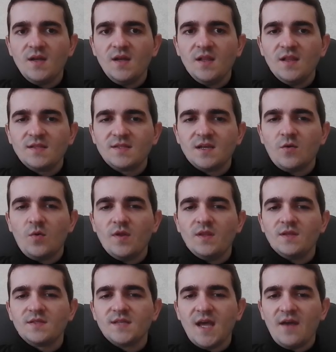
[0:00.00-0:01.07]
let's say queen
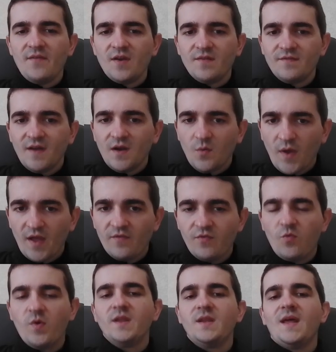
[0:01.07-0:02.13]
d7, then we have
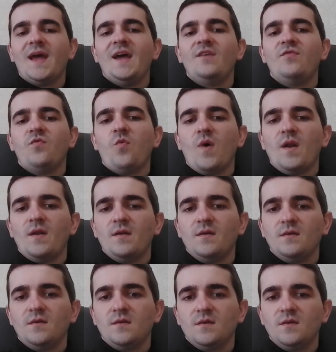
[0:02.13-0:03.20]
queen f1.
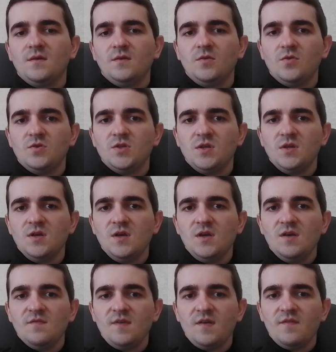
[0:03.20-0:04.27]
Do you see?
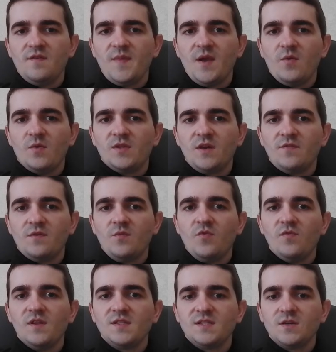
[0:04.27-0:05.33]
Then we make whatever move,
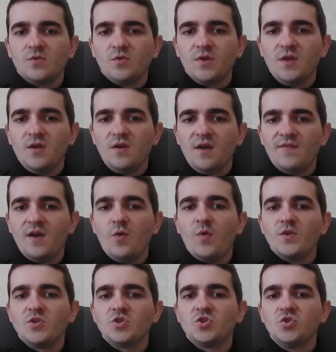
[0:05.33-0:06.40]
let's say rook here, and then
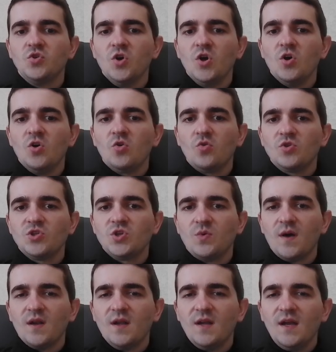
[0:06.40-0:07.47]
queen g2, rook
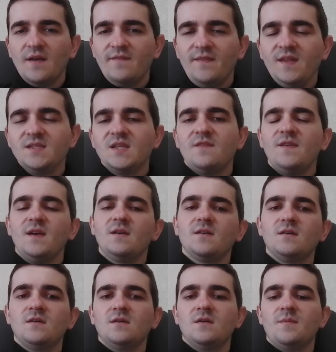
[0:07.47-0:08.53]
g1. This, I think,
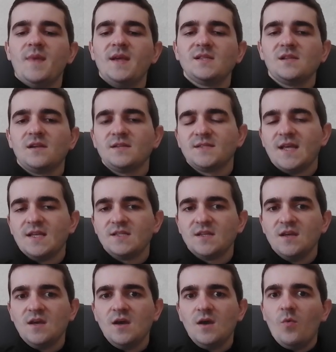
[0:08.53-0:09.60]
makes a lot of sense.
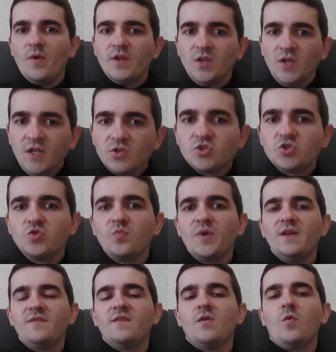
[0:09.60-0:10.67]
We need to
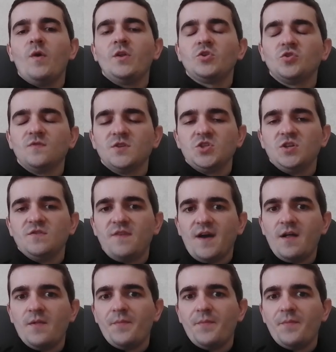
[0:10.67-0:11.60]
bring the queen to the g file.